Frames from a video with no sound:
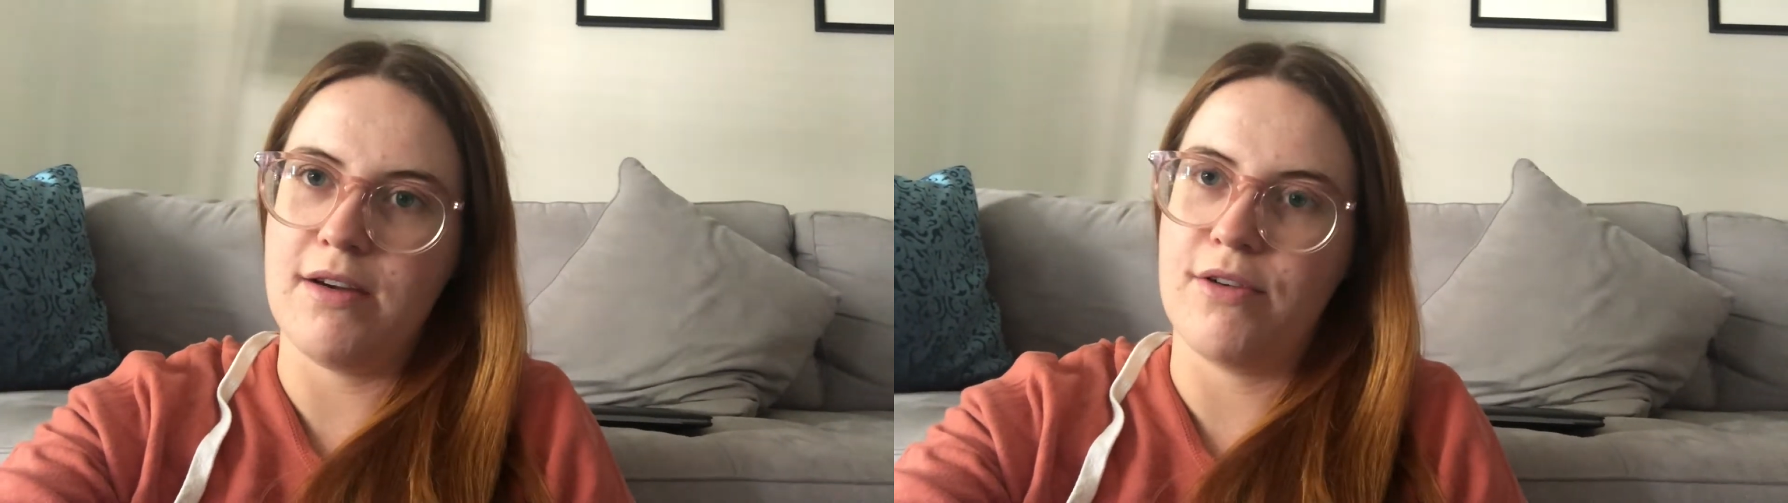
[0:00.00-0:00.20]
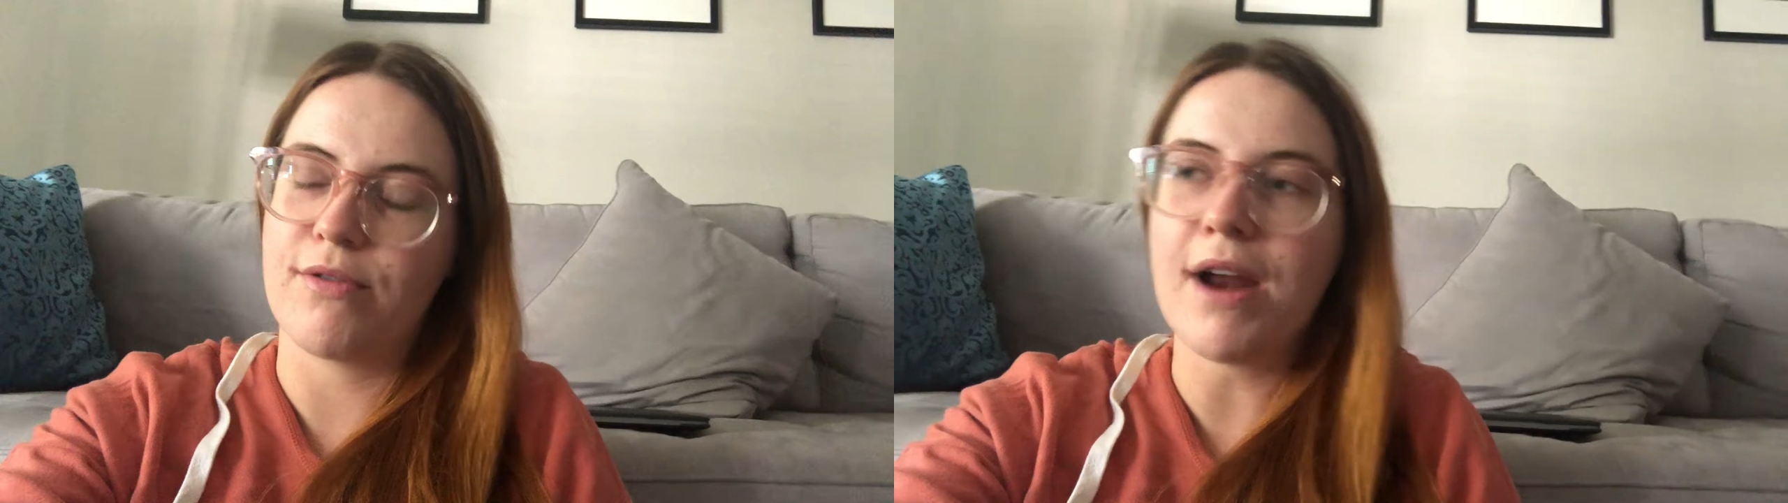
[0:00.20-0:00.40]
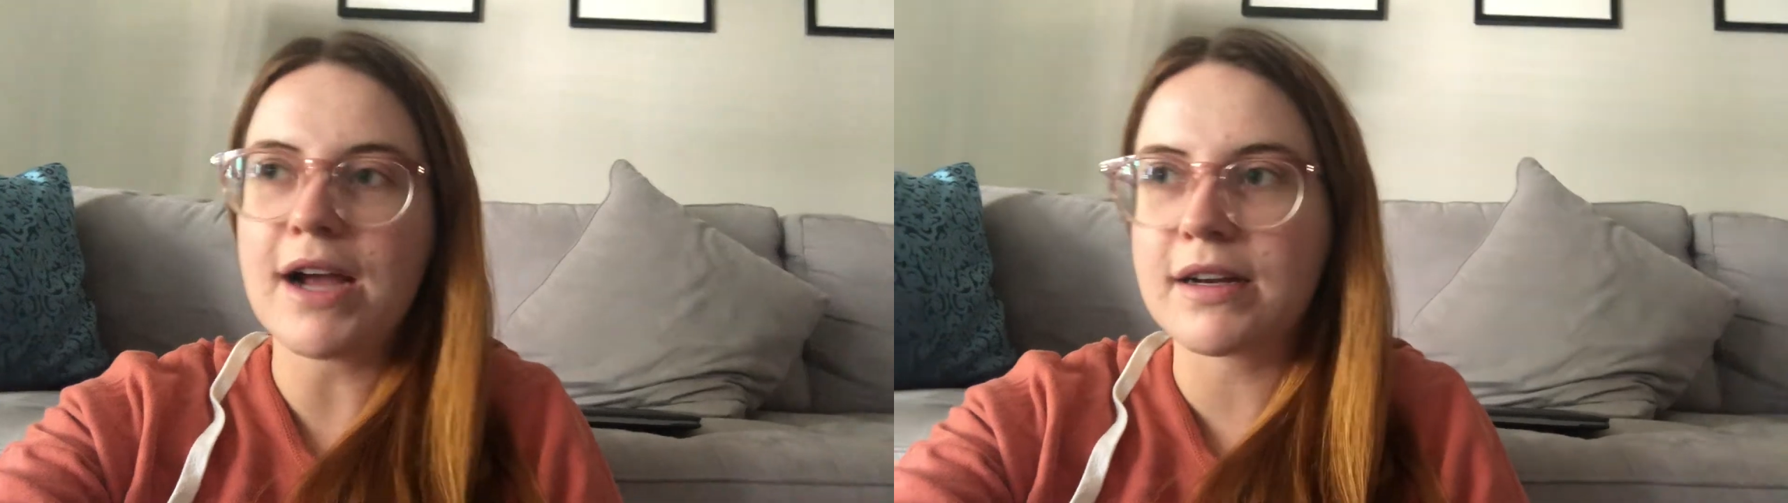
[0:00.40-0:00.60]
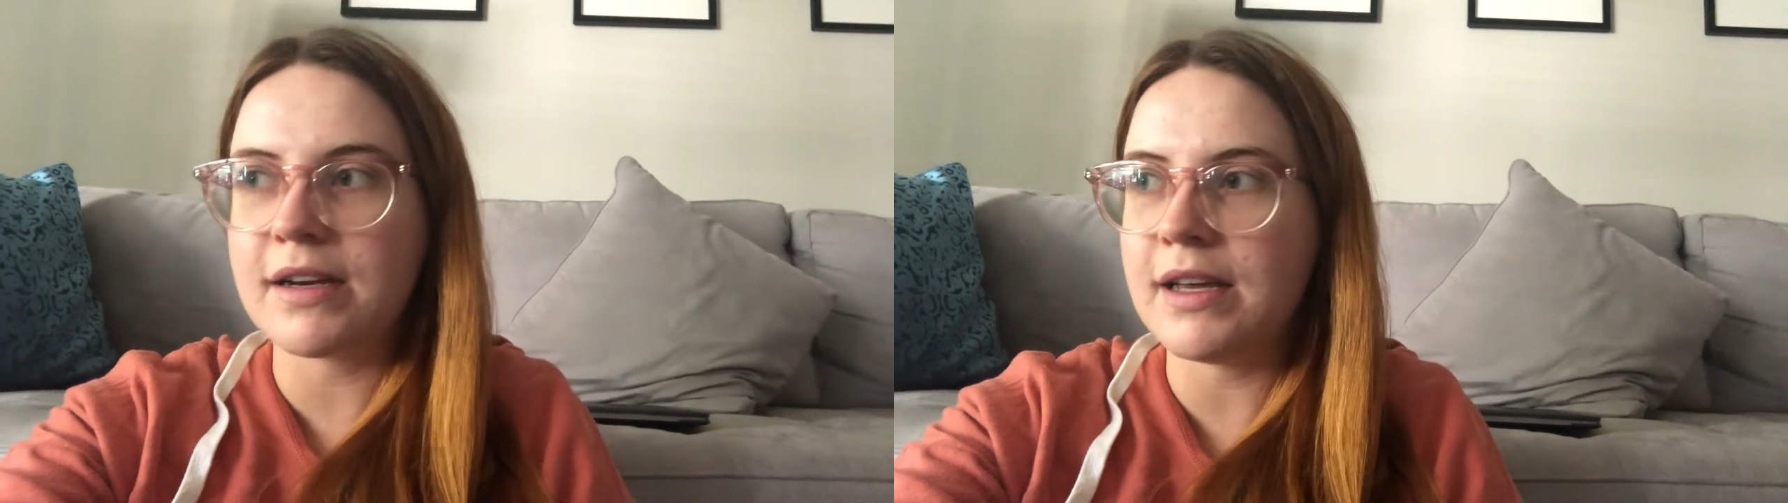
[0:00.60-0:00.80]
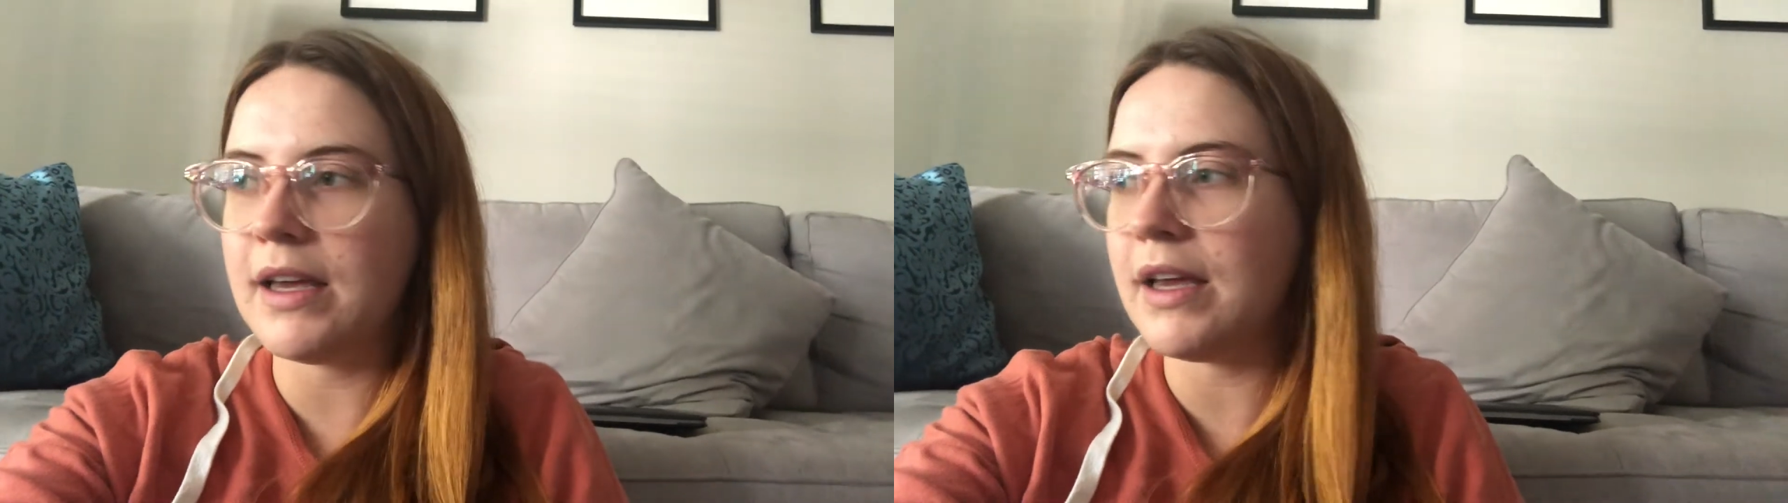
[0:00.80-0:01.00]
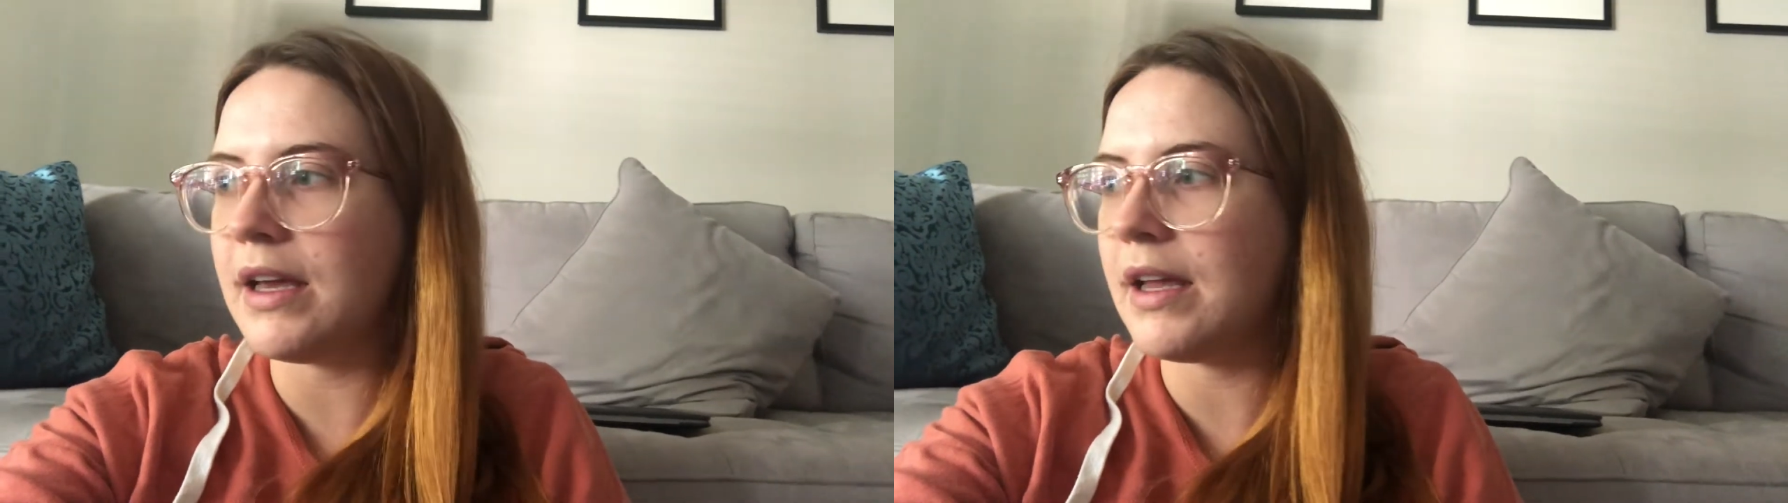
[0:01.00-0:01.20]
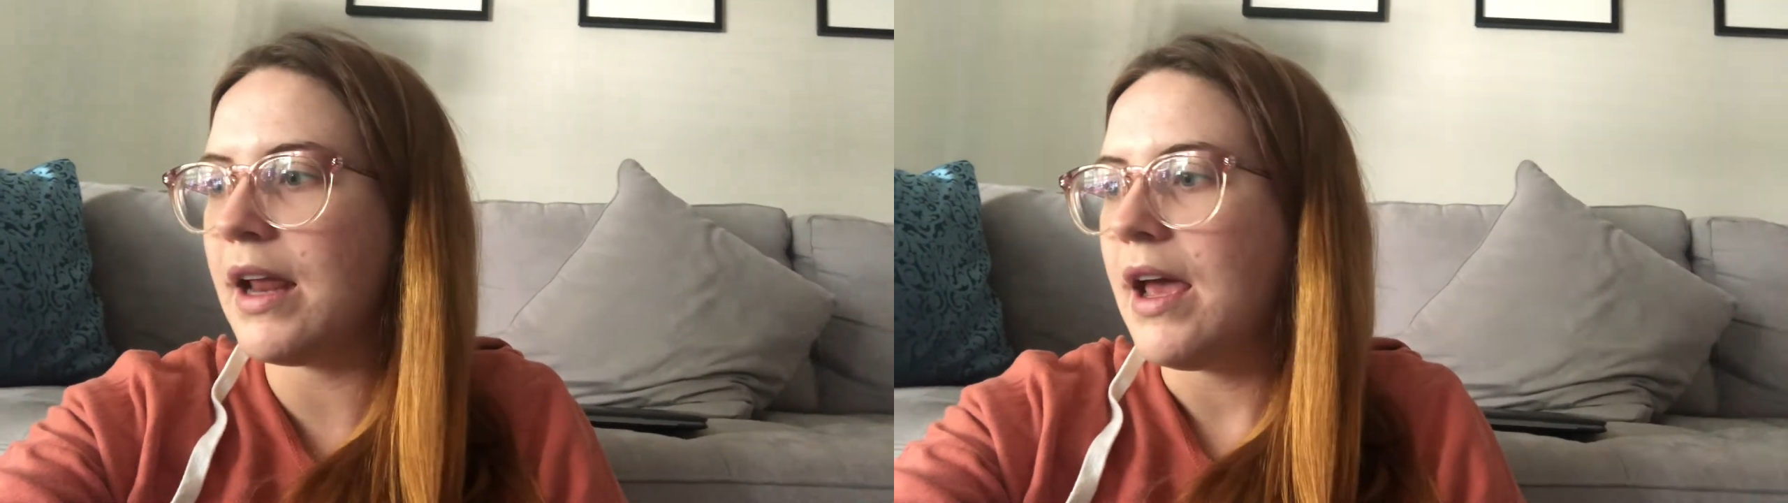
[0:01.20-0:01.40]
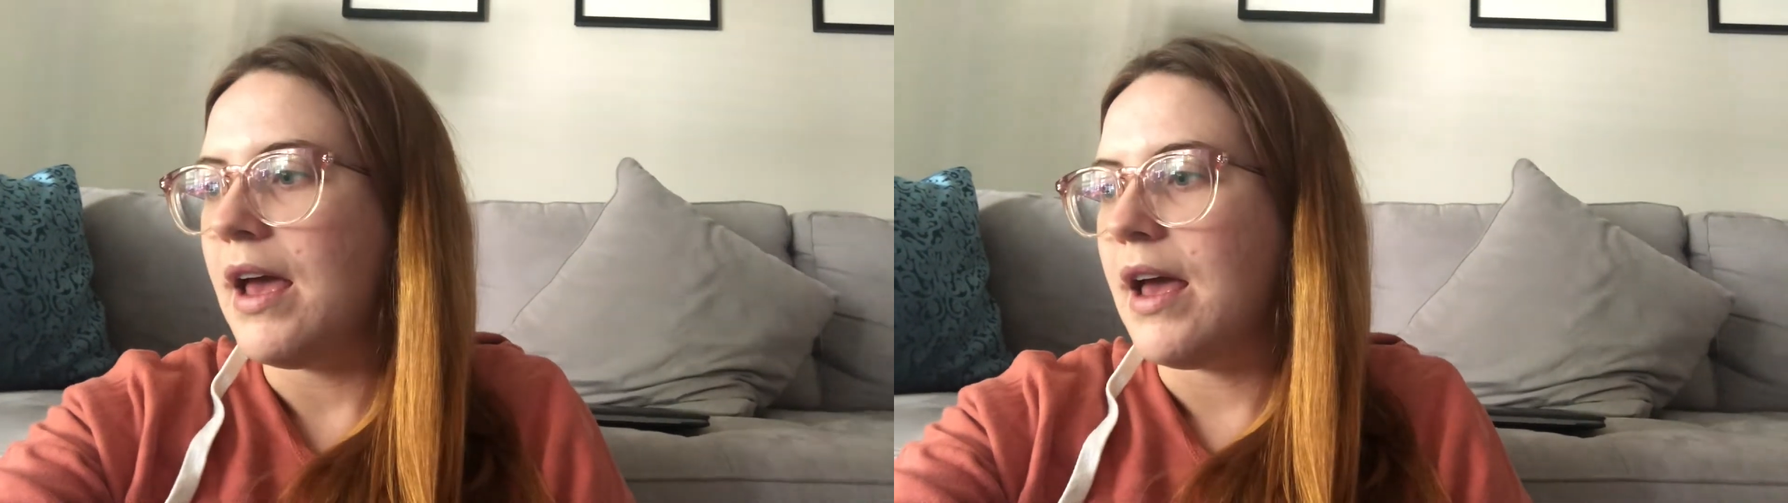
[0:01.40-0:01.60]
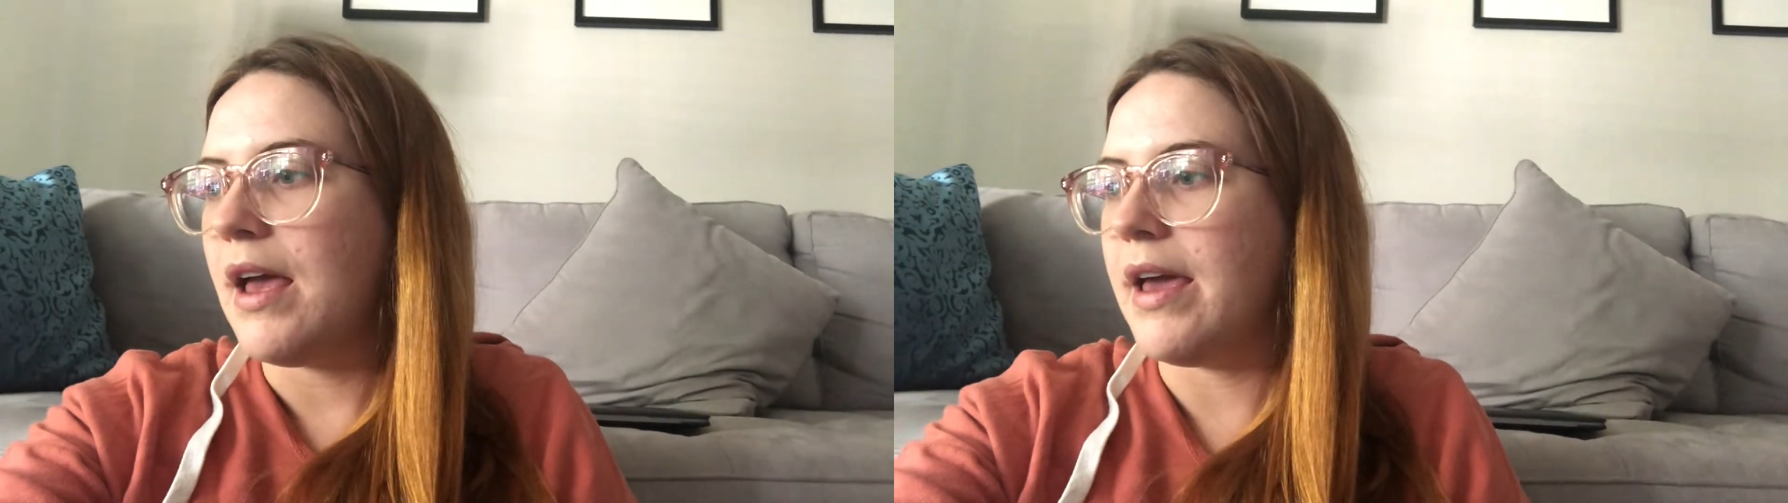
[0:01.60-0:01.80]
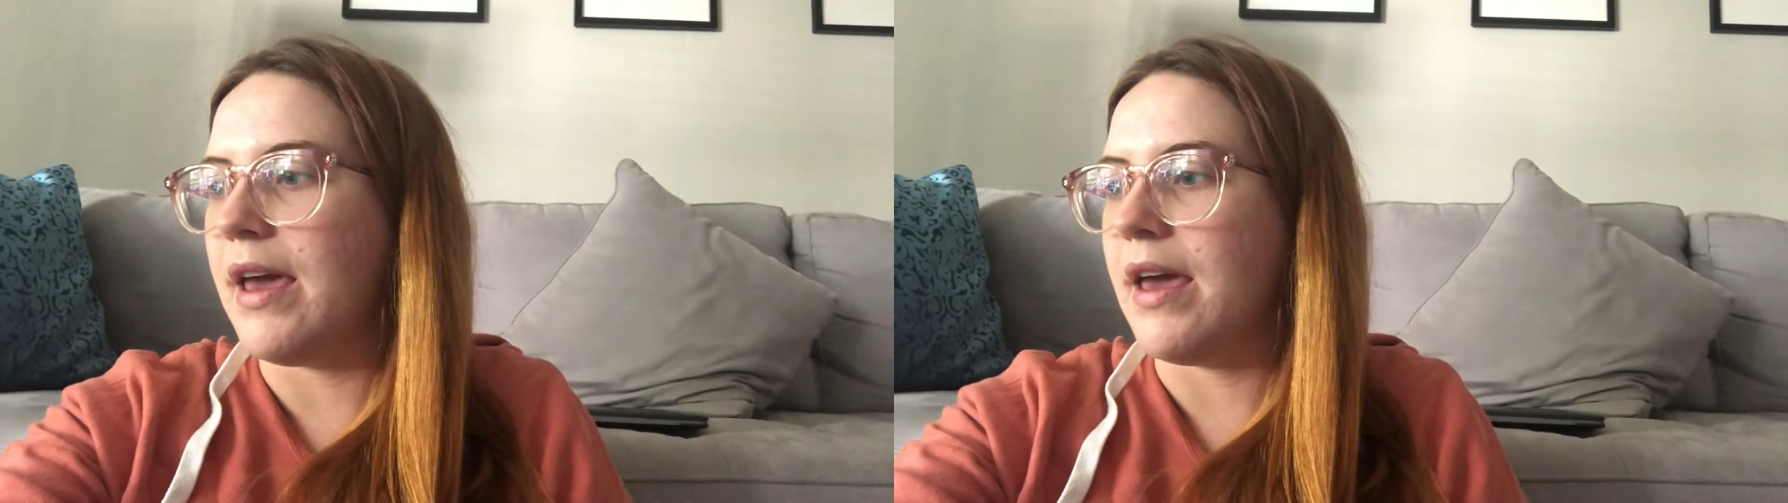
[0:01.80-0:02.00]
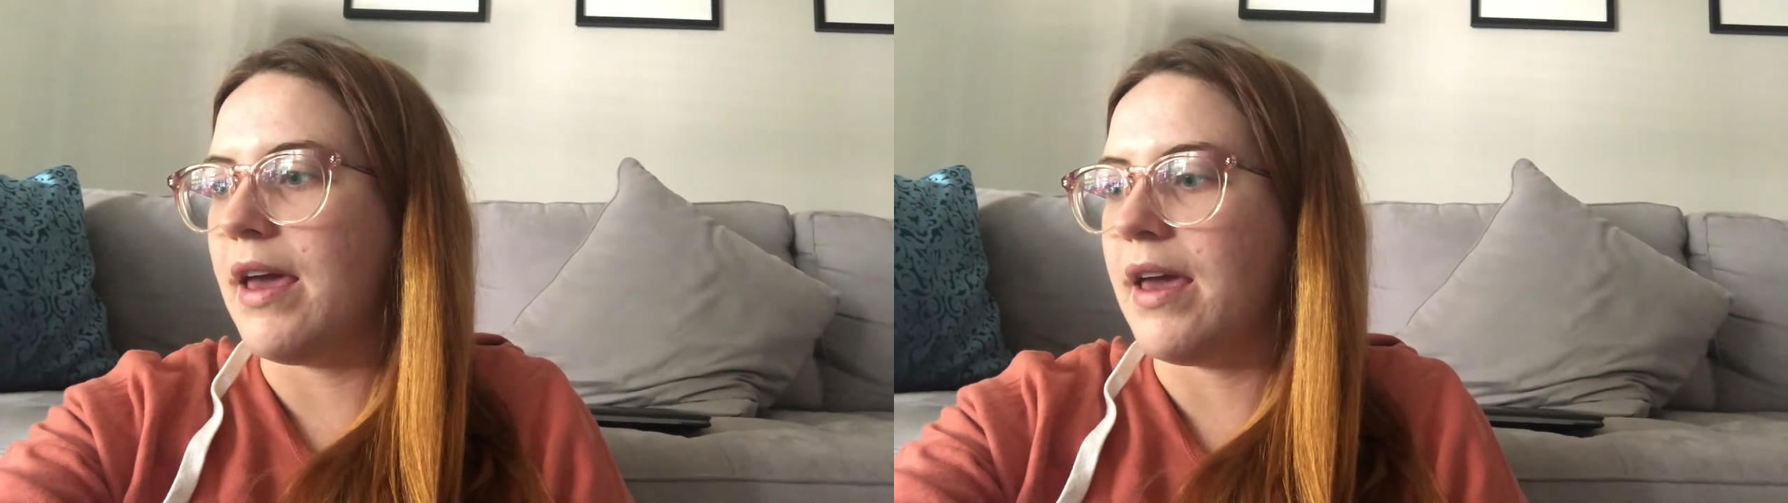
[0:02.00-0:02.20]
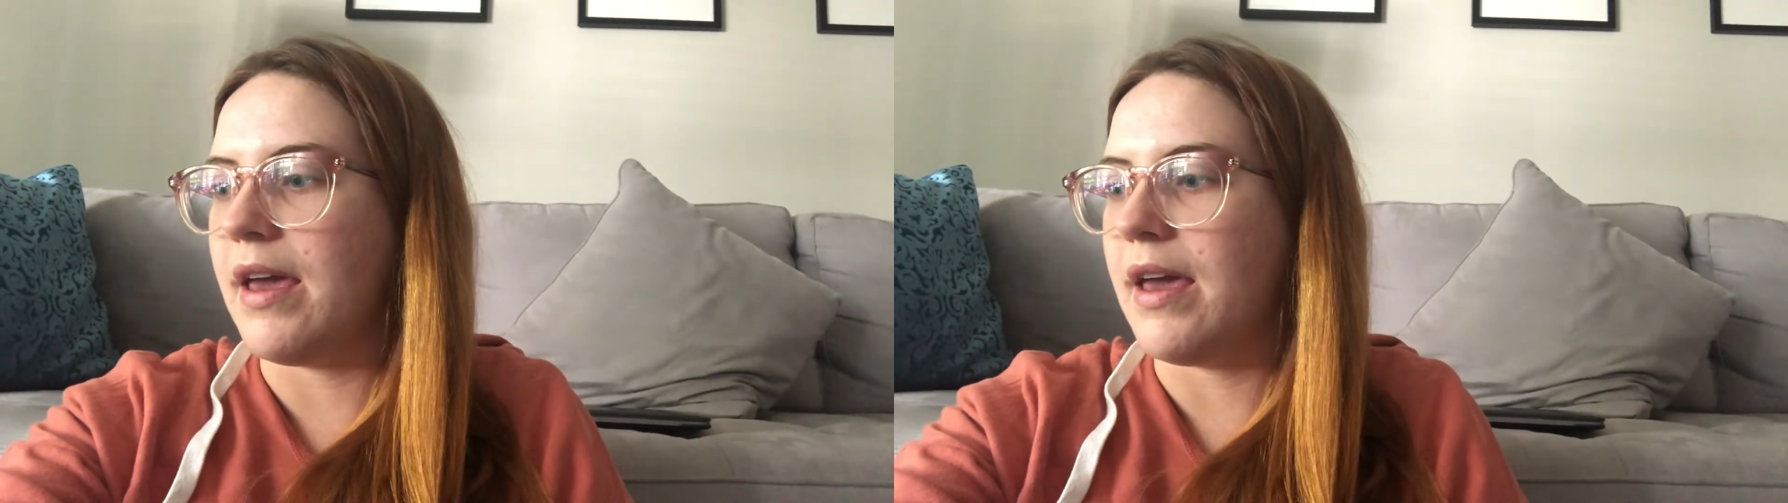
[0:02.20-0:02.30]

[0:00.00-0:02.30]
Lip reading: arachnid, a